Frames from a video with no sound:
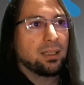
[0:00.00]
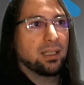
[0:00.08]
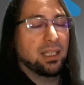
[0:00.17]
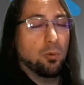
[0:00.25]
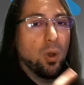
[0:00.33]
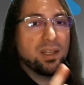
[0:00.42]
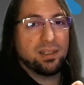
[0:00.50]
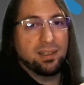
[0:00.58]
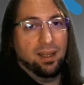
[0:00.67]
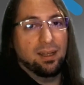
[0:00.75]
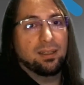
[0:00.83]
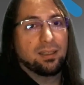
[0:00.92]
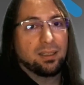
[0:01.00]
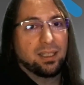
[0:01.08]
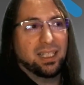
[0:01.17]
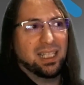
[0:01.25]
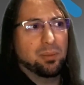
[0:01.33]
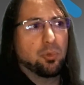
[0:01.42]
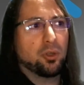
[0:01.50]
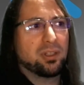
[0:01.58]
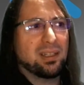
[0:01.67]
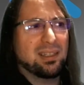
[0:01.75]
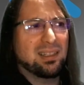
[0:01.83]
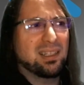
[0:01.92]
he was there, he
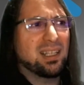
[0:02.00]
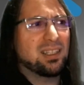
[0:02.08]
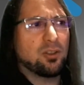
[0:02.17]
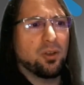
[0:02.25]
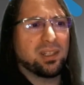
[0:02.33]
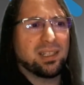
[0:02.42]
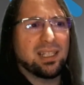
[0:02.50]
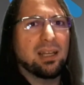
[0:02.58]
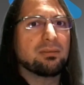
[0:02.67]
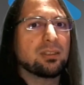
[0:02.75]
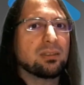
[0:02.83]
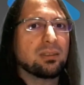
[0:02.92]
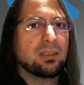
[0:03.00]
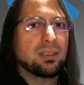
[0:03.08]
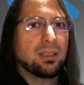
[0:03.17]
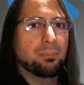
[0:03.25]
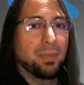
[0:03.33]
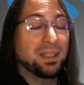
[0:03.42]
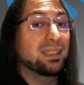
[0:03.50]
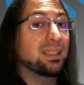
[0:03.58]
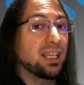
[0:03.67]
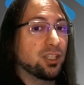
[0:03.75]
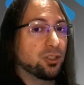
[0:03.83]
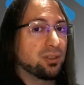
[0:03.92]
bought 6 or 7
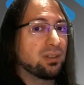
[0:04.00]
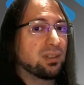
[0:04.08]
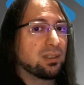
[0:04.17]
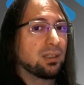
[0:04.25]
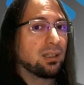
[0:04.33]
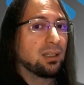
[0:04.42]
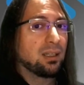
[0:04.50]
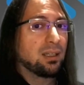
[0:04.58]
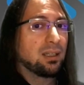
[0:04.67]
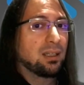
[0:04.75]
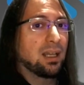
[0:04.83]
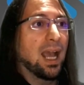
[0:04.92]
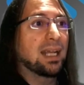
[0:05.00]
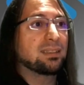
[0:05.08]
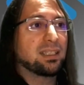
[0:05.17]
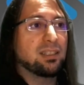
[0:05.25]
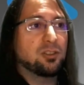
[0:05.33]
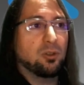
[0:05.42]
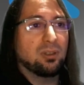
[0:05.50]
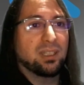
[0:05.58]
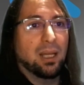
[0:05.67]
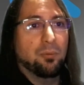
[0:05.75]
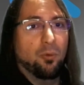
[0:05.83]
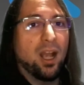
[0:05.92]
meditations and he sold
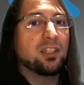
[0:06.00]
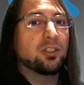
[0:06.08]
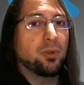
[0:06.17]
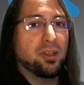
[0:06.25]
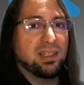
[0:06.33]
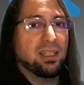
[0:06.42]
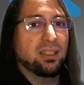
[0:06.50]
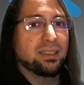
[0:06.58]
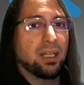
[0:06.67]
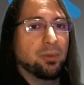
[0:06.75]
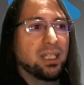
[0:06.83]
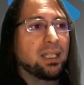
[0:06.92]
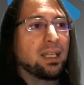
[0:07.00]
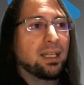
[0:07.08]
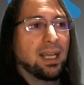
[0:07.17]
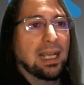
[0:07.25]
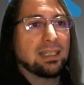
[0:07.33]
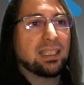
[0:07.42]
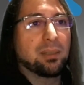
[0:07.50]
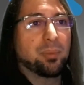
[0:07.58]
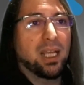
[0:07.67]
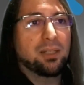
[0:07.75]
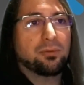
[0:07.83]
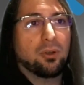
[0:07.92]
them right away on secondary and he
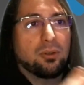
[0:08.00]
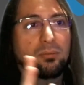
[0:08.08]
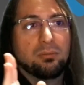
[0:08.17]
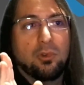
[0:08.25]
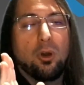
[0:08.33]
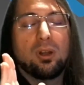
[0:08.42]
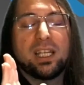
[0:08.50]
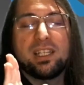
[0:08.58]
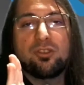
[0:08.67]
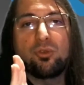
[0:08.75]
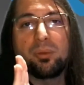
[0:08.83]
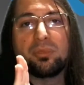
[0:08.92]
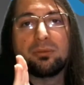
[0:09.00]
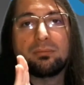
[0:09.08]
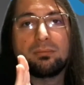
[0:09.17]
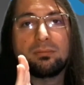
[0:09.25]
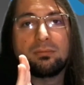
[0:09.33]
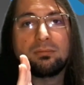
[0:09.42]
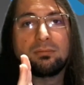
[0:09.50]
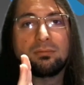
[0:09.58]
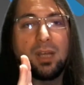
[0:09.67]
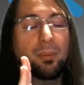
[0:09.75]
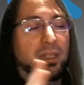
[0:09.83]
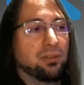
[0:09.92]
paid for whole his trip.
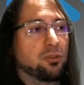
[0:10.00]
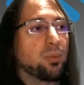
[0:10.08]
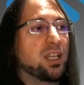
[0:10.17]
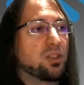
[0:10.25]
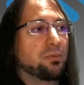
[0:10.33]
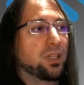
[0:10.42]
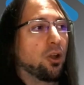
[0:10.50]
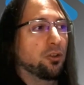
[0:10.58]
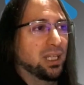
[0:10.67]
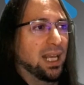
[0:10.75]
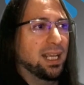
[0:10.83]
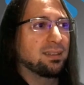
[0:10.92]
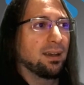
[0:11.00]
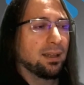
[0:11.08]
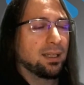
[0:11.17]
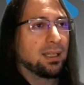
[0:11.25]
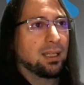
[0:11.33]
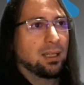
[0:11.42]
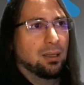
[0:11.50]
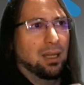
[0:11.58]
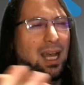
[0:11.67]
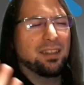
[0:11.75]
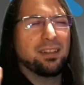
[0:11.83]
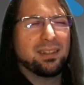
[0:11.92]
I mean, if you buy something 100 ADA,
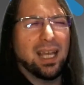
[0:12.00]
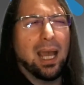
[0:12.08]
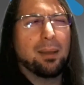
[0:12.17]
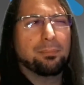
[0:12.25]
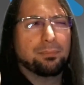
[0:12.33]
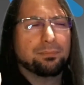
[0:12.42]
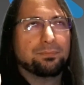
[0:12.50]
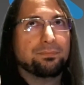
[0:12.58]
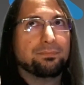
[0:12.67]
at the time,